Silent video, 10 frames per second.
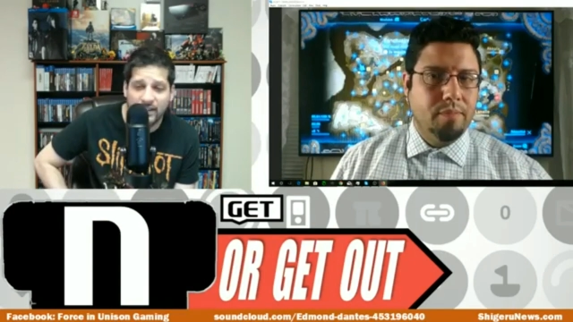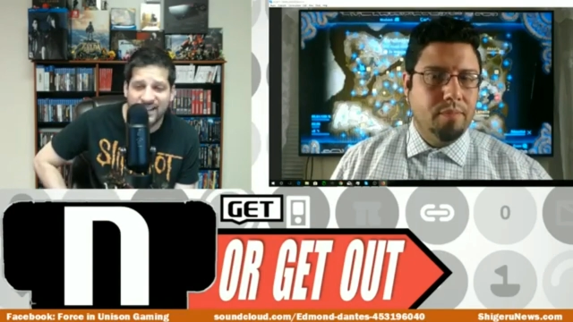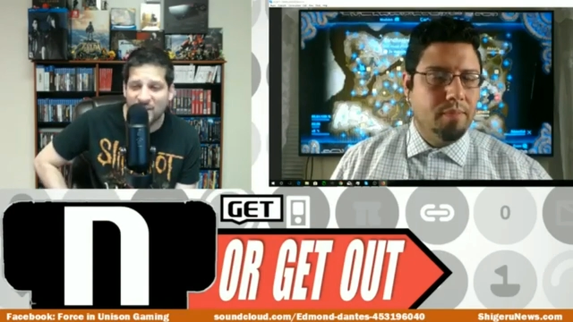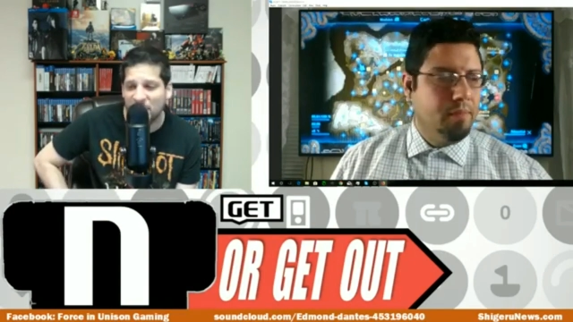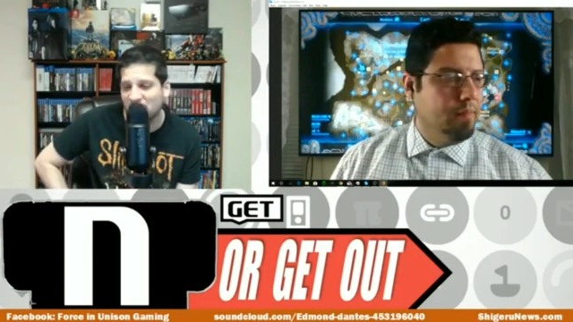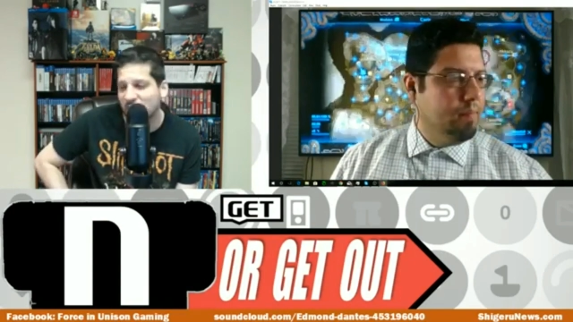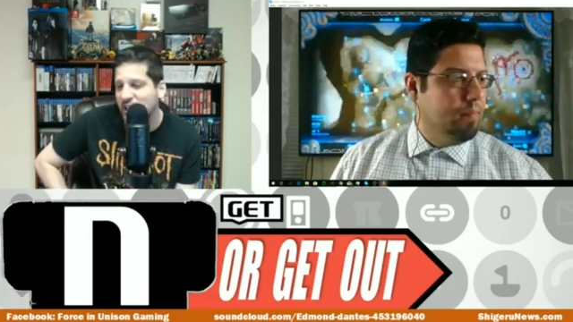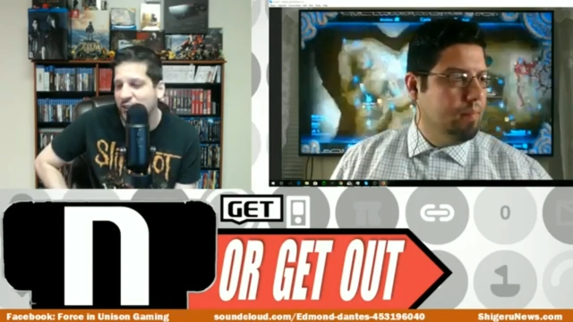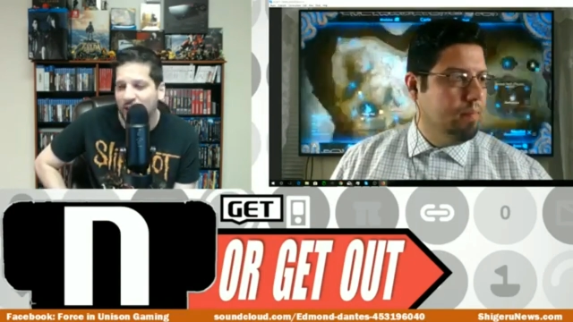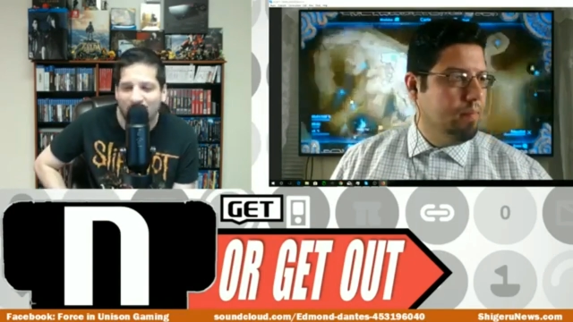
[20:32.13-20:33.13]
Speaker 1: the
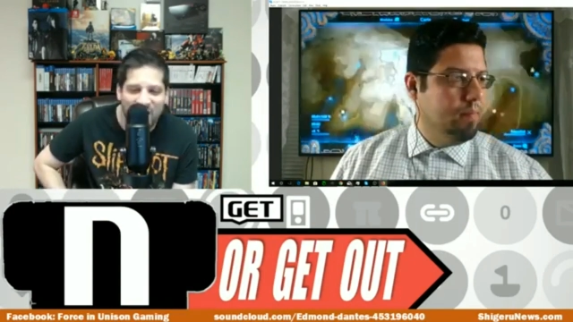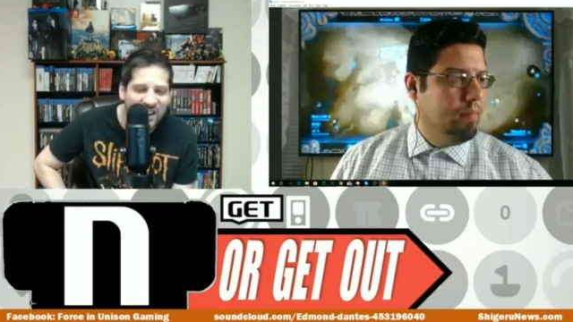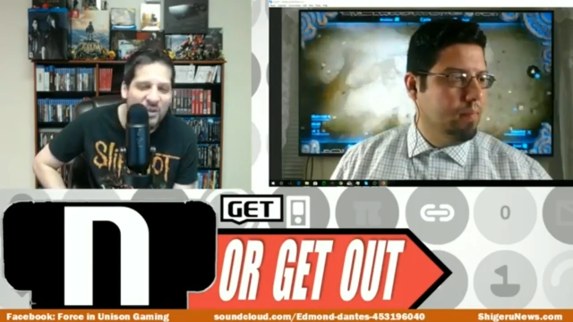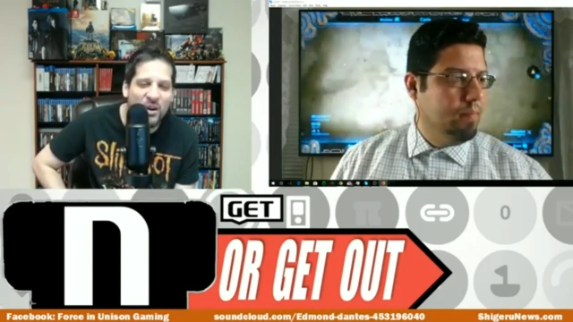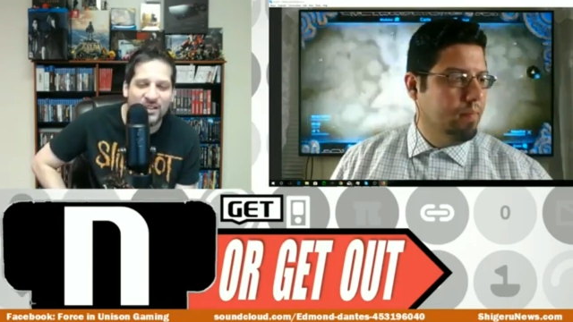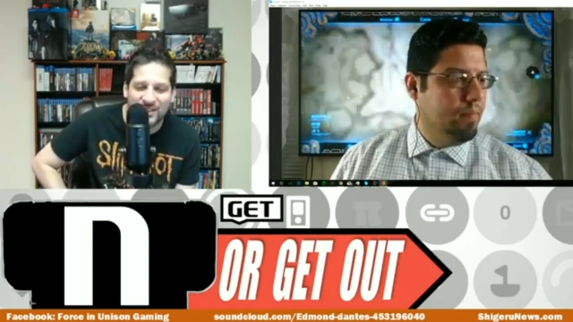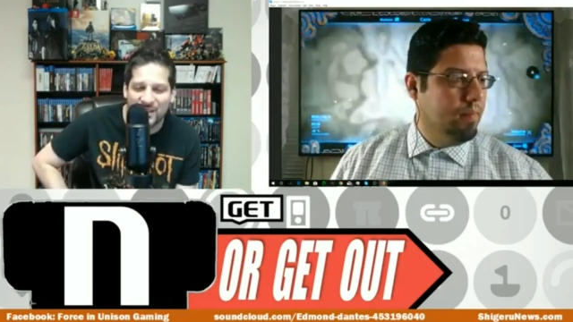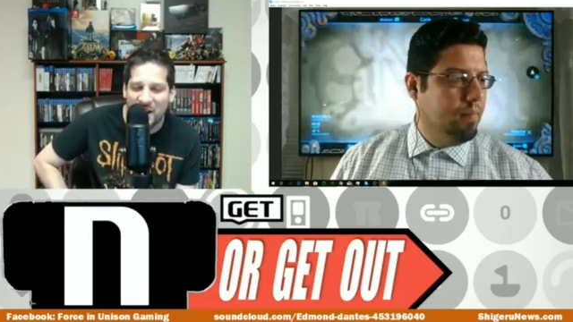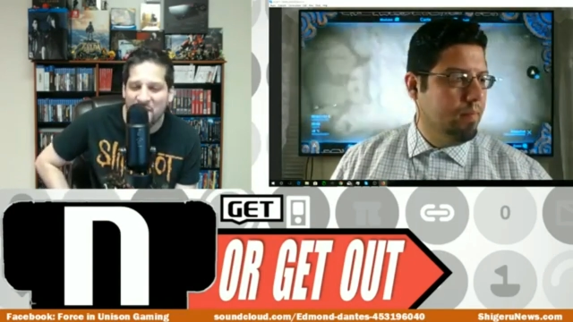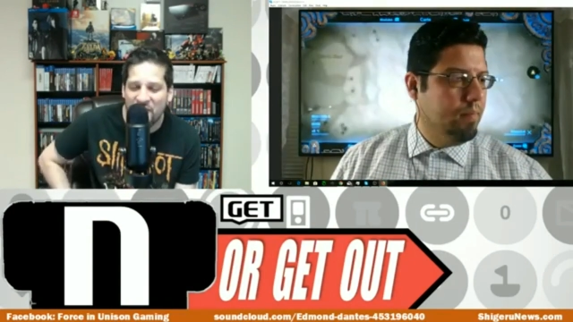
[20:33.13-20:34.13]
opportunity for the other one to
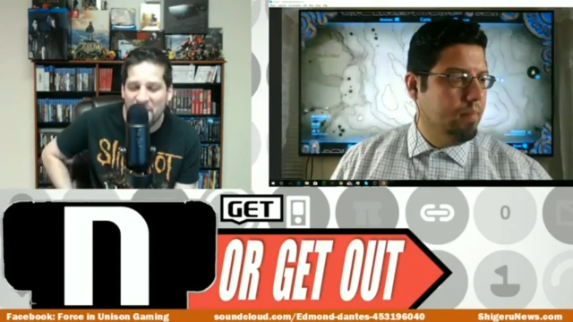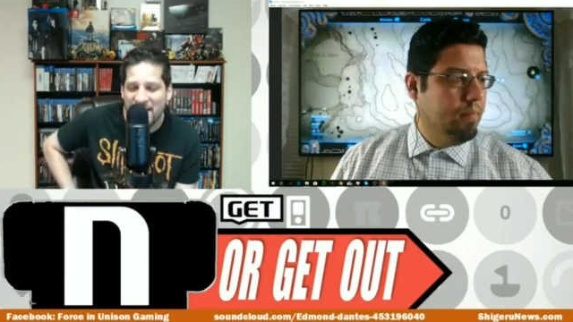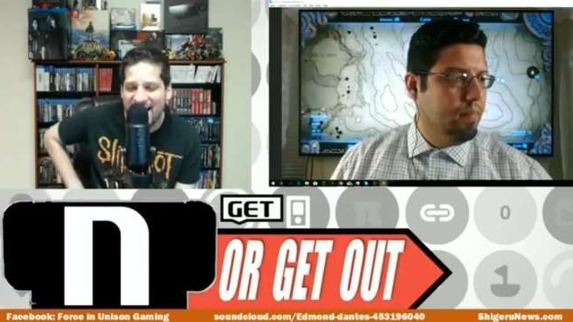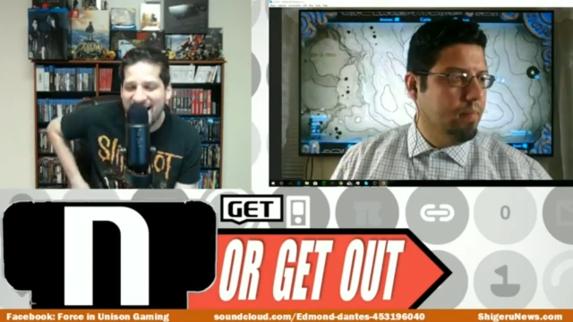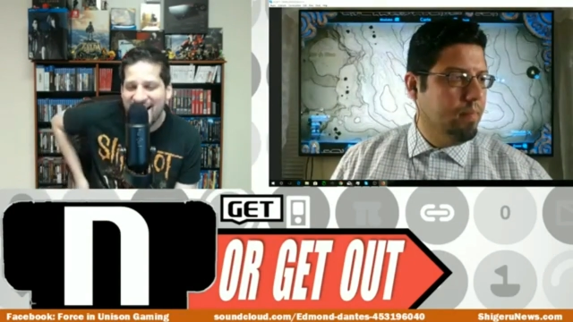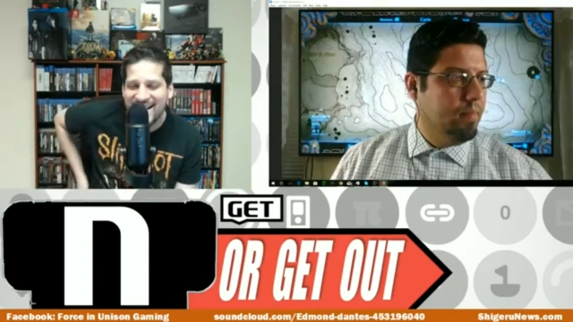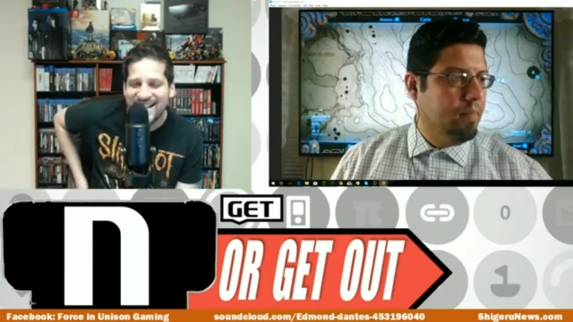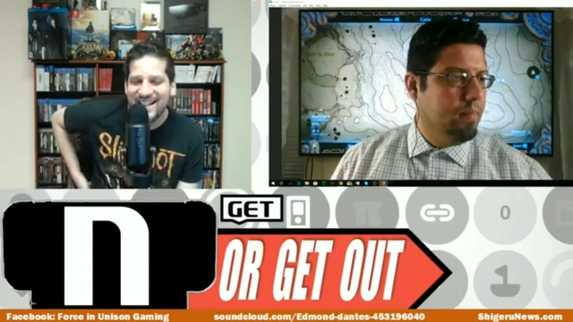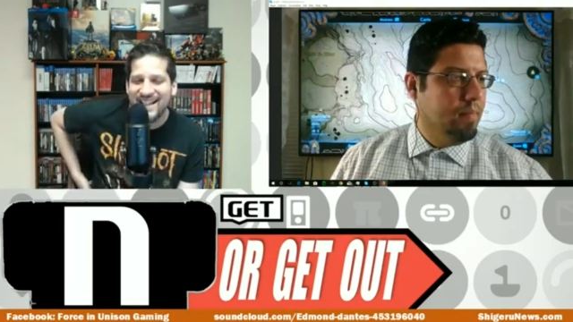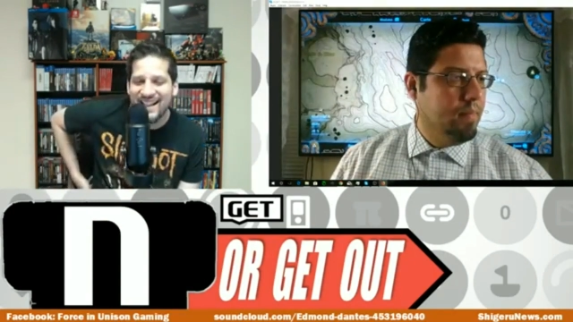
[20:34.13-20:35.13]
come from behind
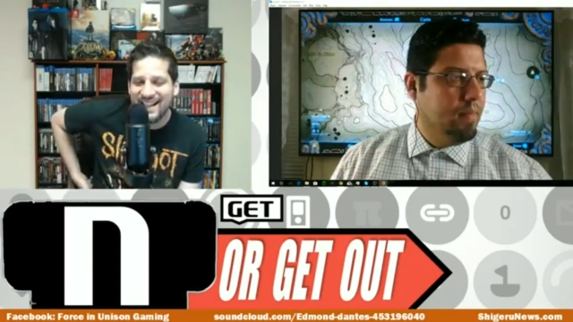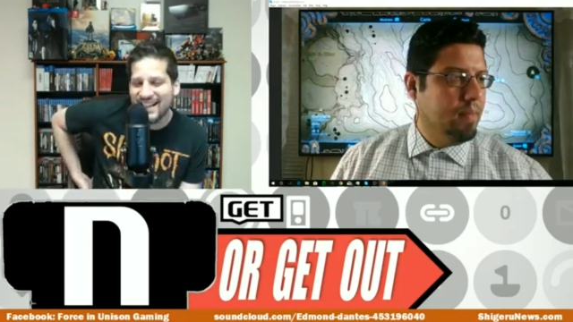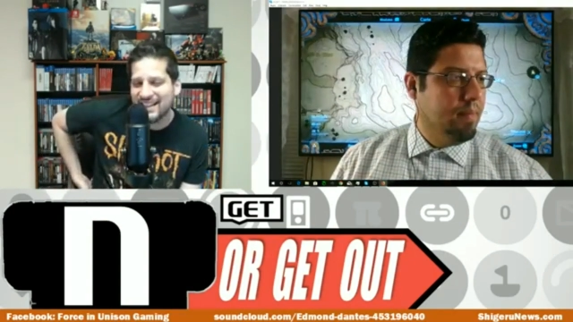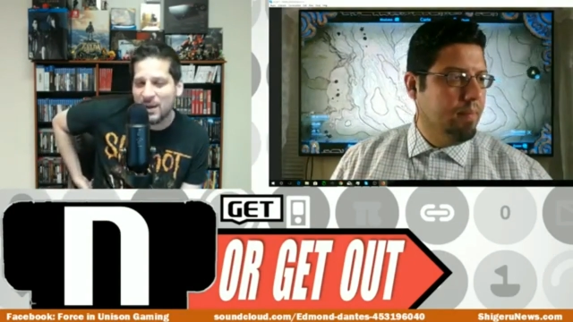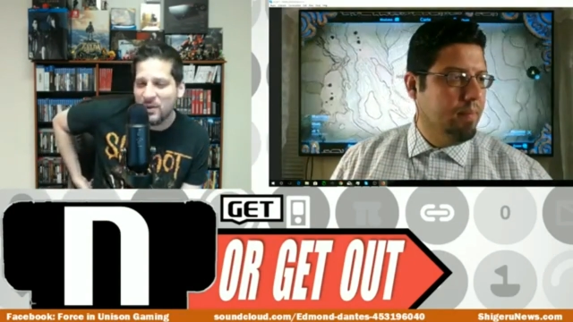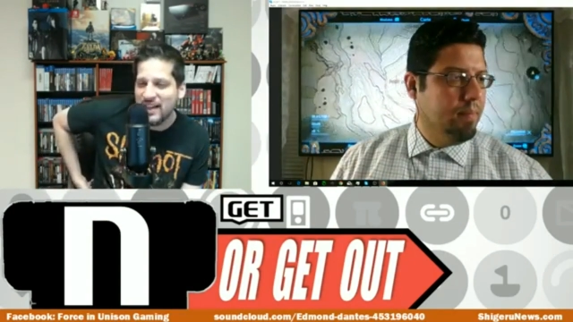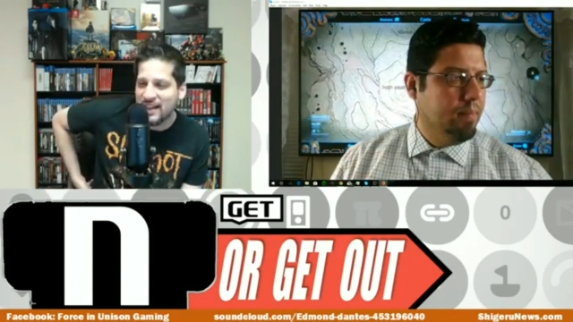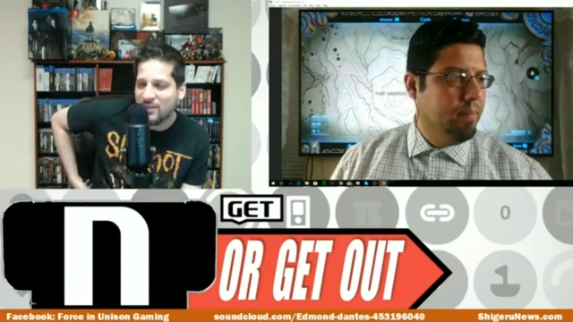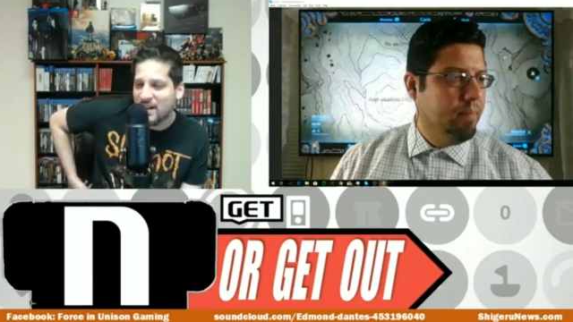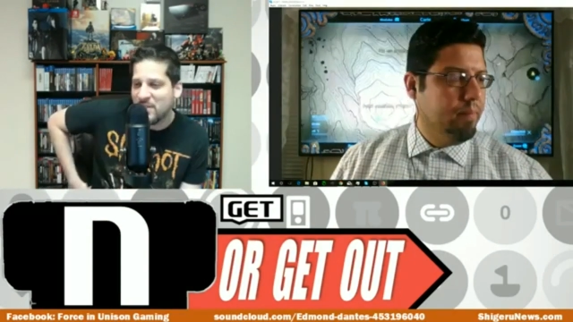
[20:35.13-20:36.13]
and get the
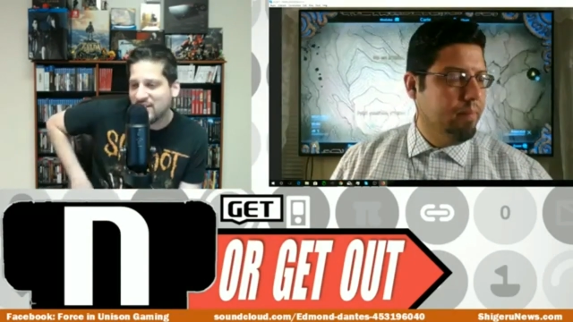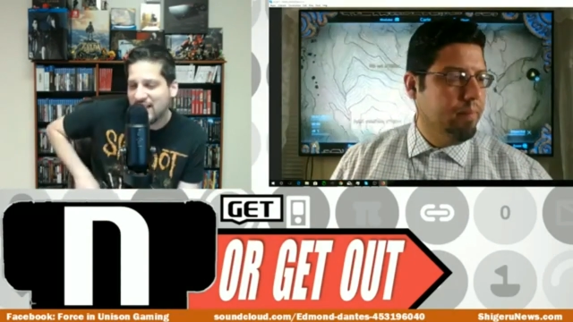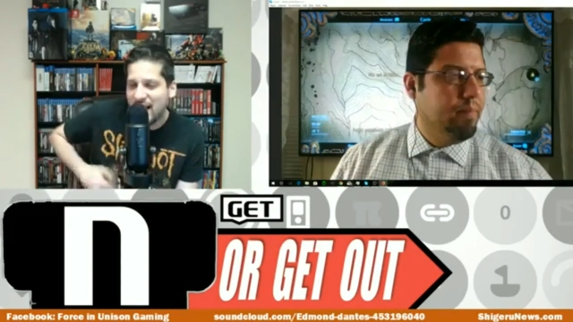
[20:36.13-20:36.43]
weekend, right? Because